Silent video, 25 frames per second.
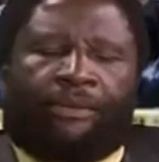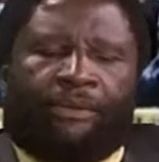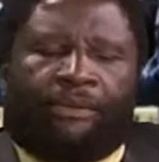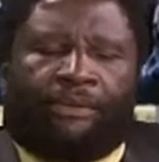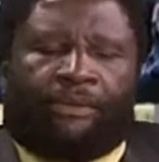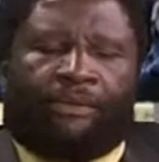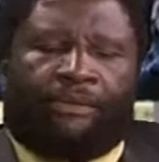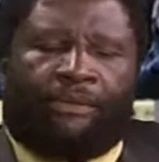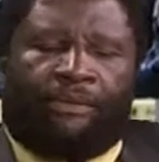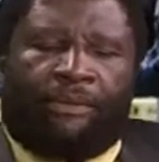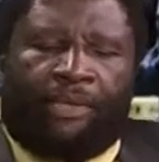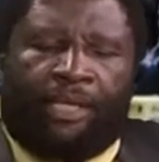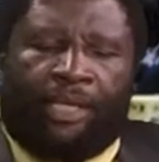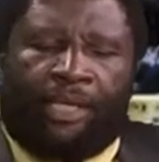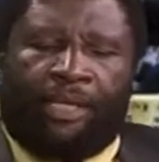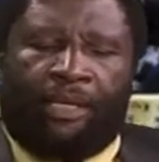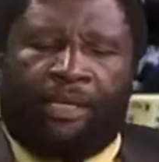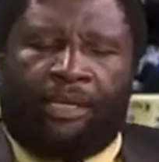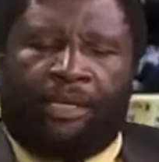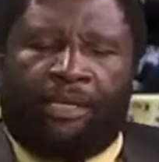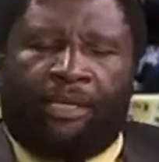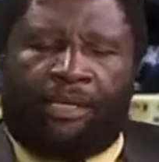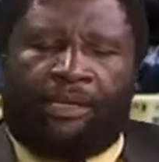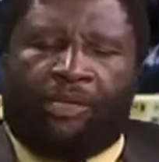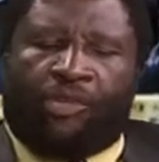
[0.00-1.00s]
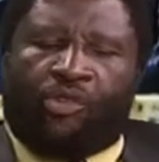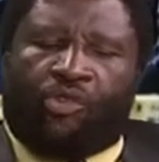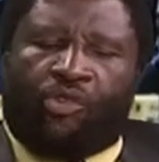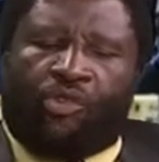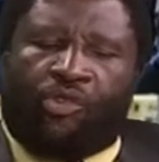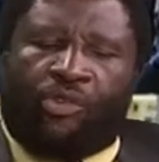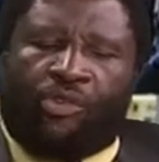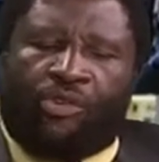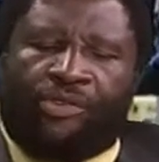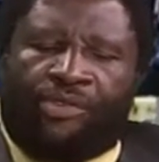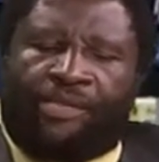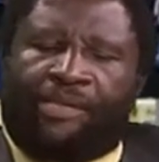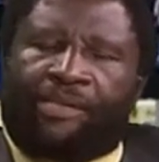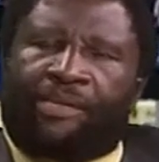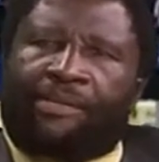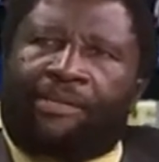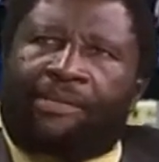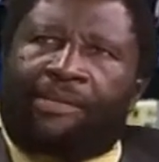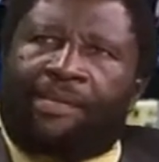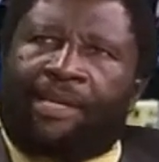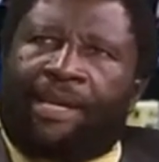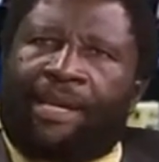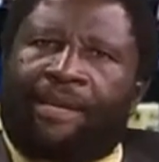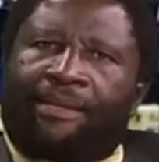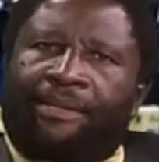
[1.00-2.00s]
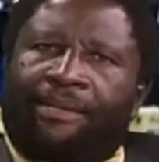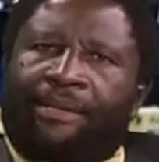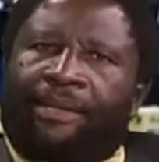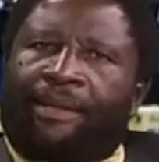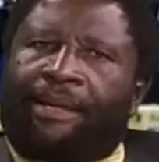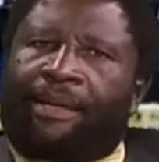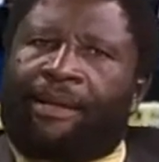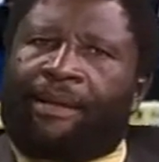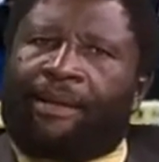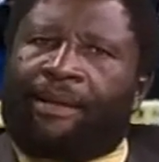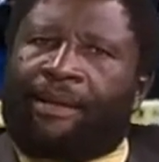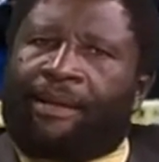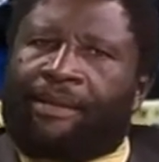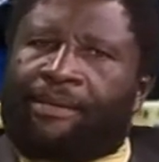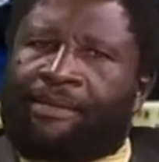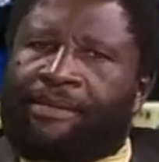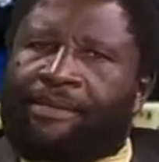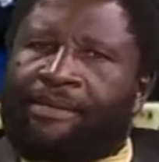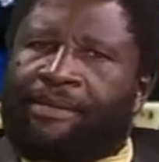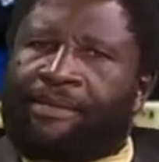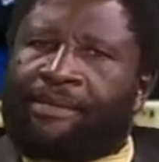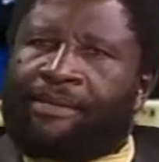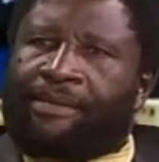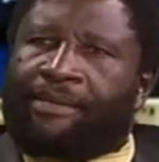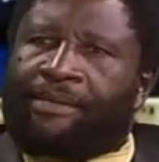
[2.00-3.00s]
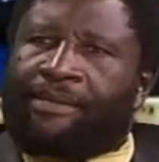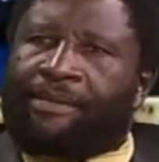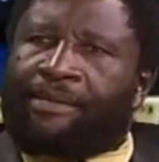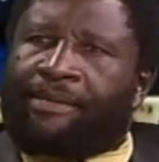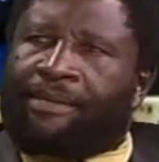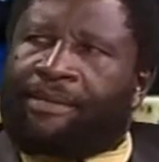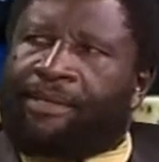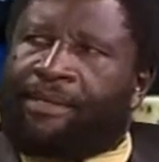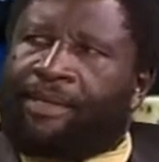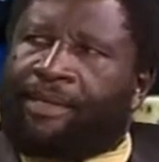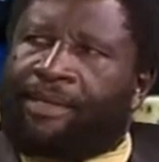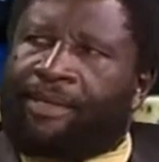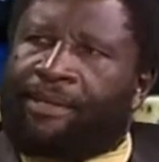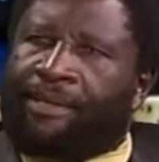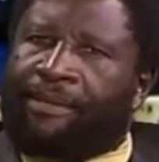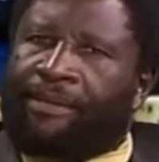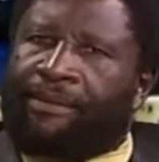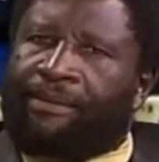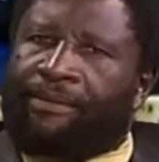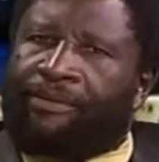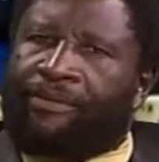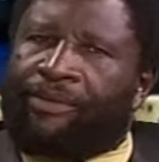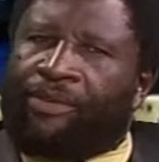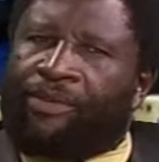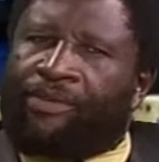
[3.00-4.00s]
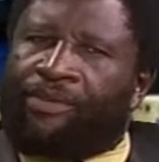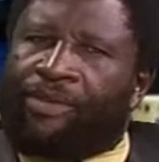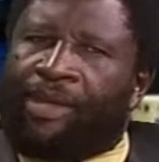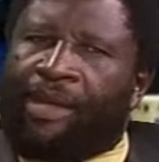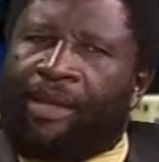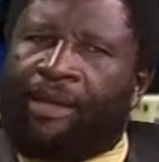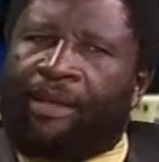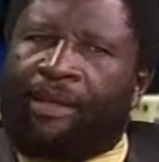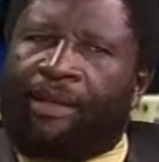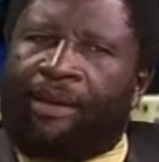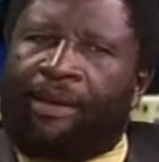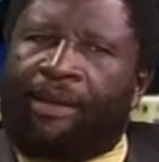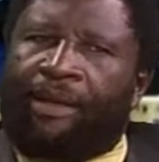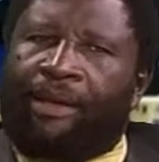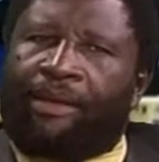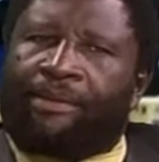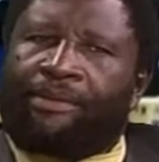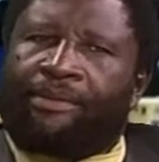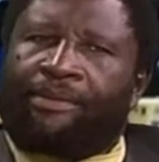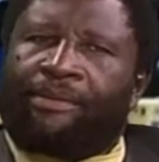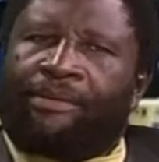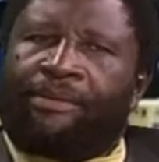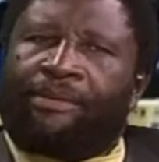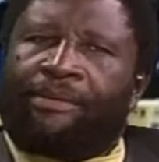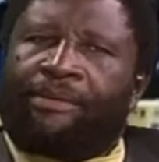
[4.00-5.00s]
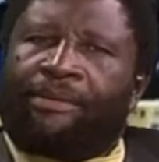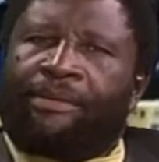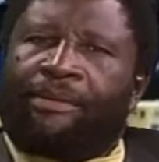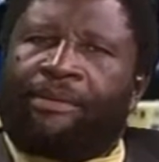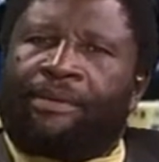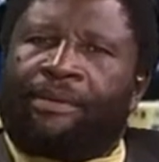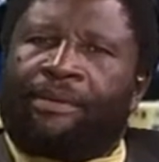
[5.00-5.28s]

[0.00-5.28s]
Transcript: The cross-cutting areas, these are areas